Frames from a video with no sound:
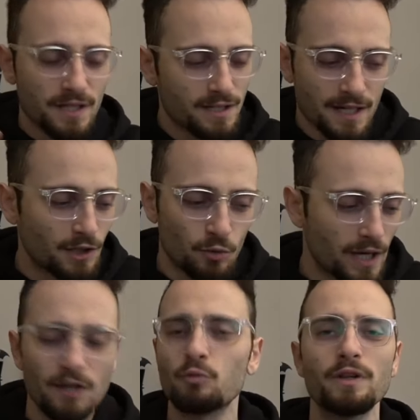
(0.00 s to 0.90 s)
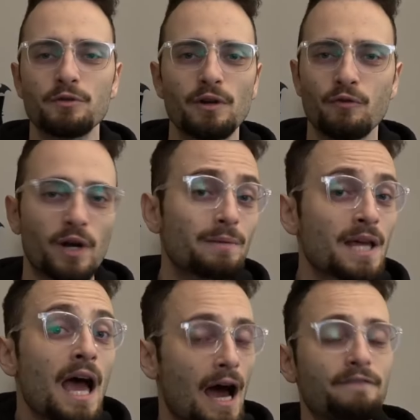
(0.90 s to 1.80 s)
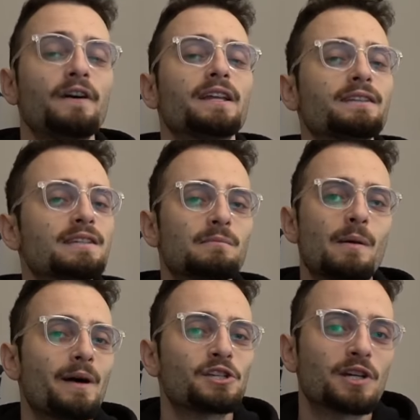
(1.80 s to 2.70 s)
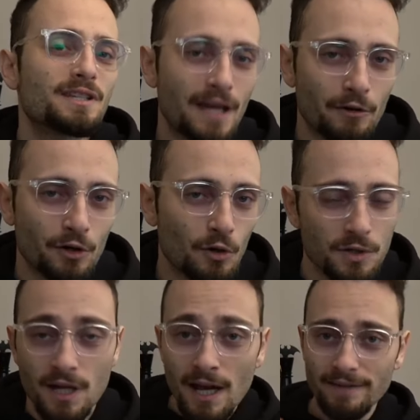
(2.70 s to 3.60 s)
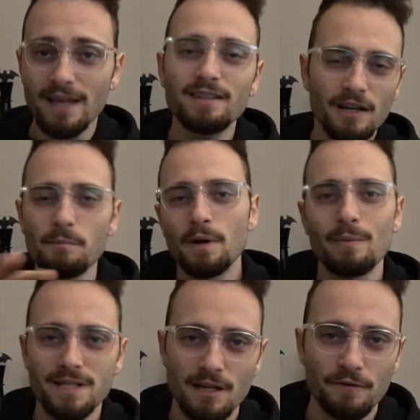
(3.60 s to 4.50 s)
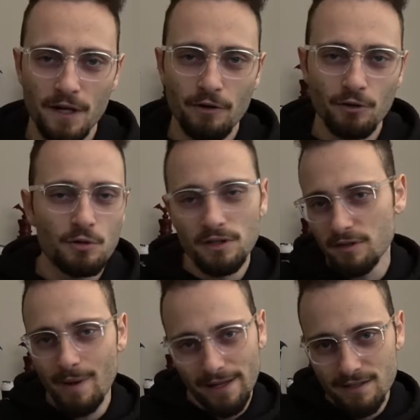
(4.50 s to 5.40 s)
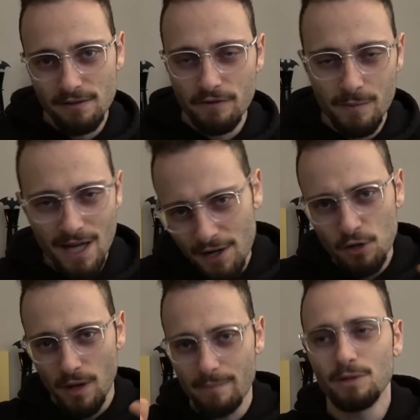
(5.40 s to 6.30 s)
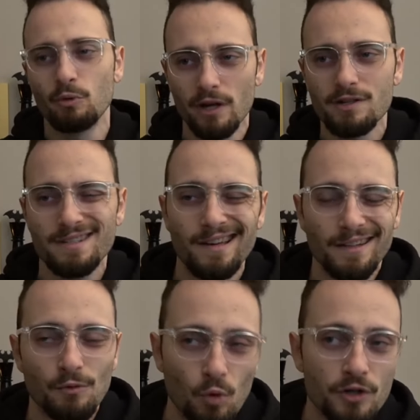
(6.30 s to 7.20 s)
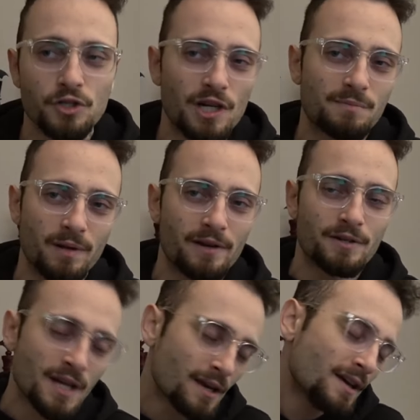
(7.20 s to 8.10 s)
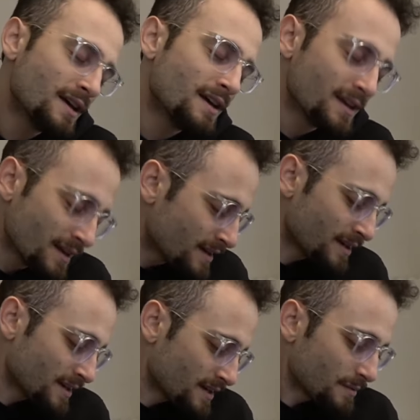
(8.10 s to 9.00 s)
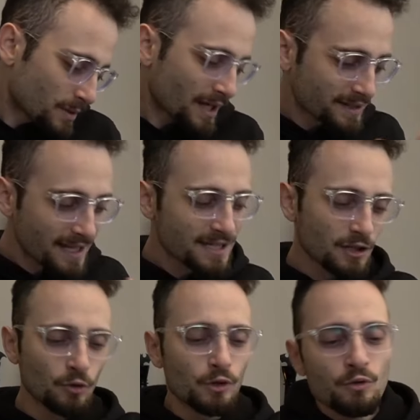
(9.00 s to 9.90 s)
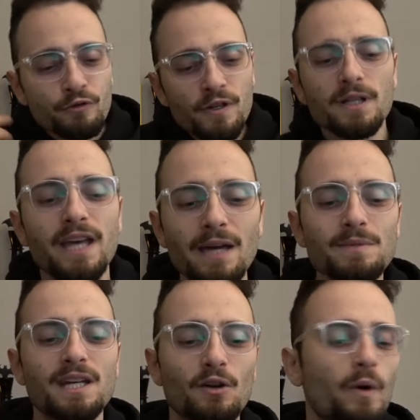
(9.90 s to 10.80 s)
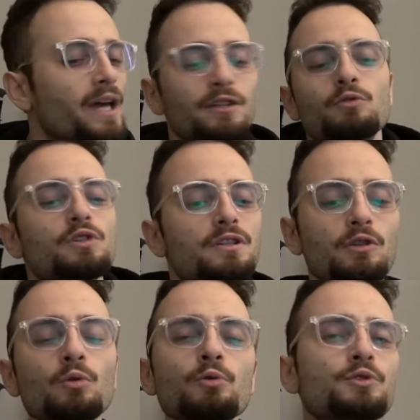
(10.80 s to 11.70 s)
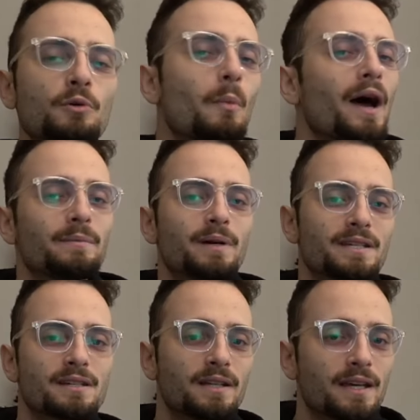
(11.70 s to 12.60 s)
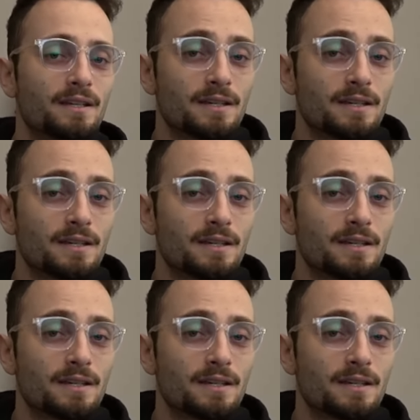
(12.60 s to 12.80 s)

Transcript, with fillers: It's like, you can't win three or four games. I felt like this in my match against Eric Rosen. Not to compare myself and Eric Rosen to Magnus and Fabiano. I mean, we are slightly worse chess players. But, like, that's... You, you feel games get away, and you just... You lose your mind, basically.